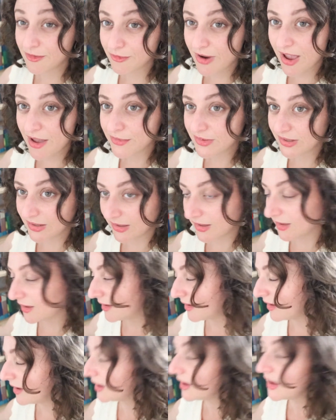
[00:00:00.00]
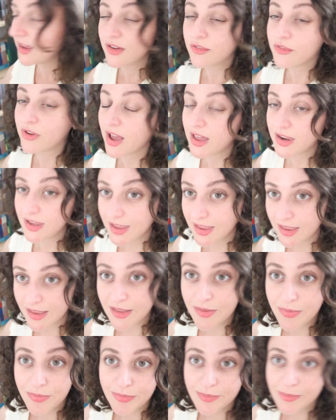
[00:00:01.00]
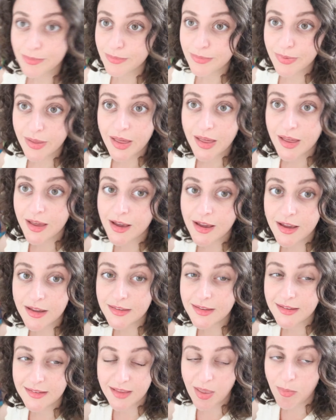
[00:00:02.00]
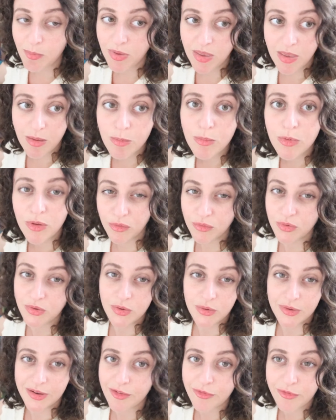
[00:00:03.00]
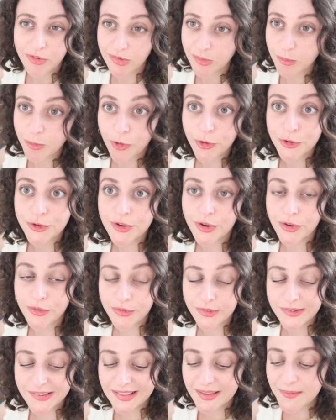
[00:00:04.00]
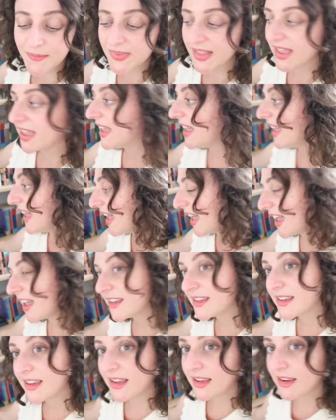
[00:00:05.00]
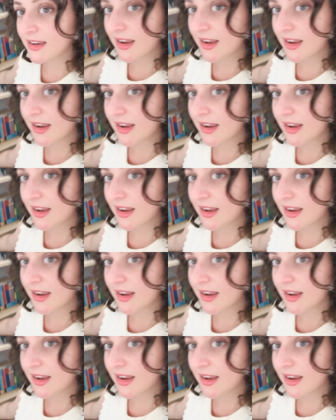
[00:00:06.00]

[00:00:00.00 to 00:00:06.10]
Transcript: router right here, but this can be moved to a different spot, obviously. And then